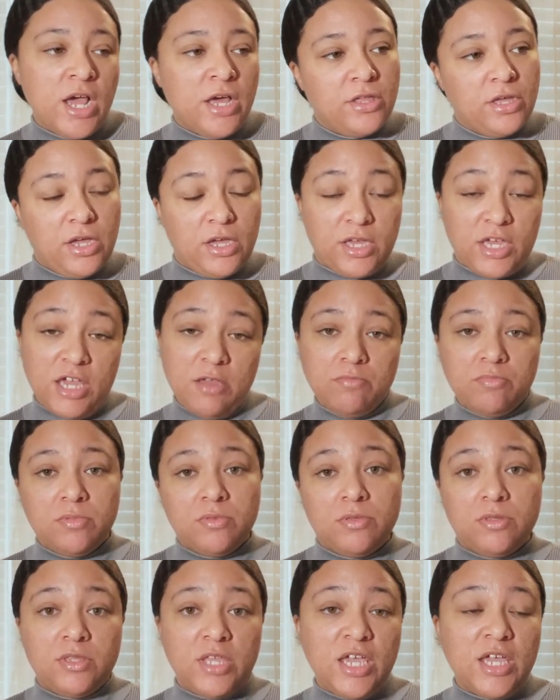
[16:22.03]
They keep
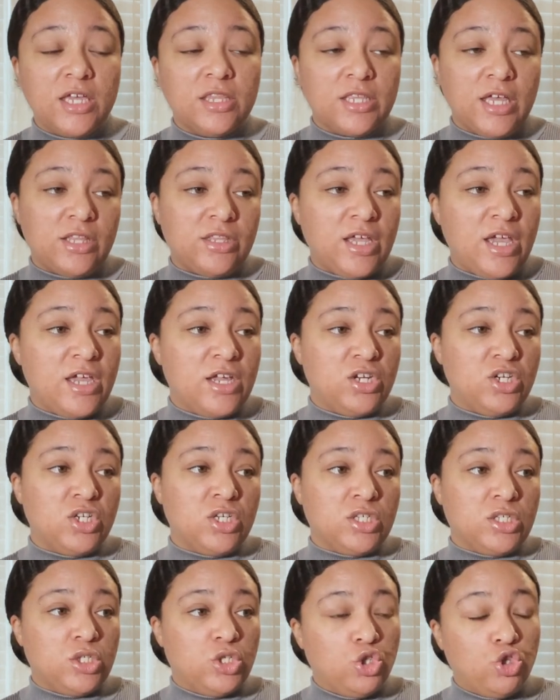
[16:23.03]
thinking that they can
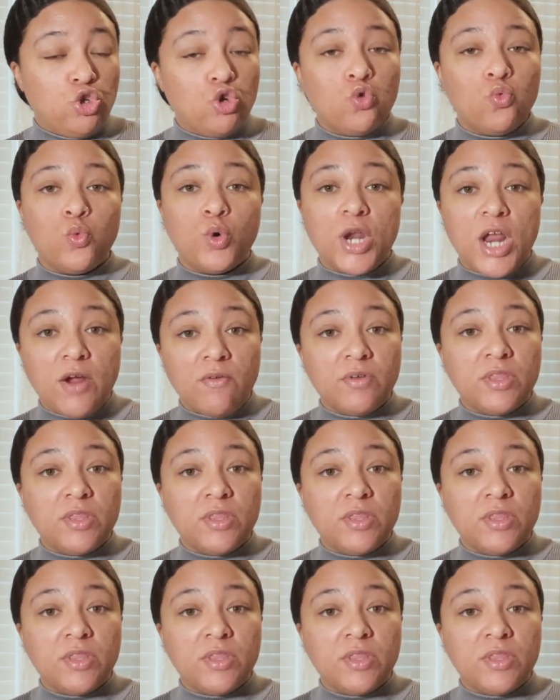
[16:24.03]
just do whatever